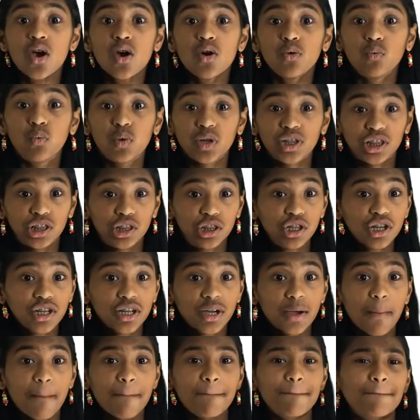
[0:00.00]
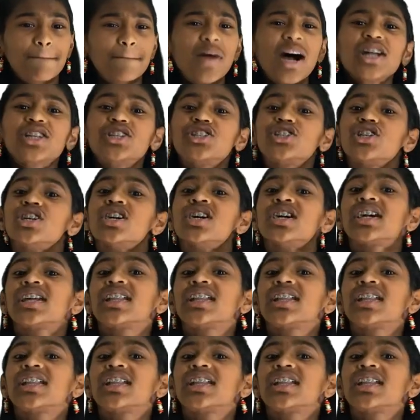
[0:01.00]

would look much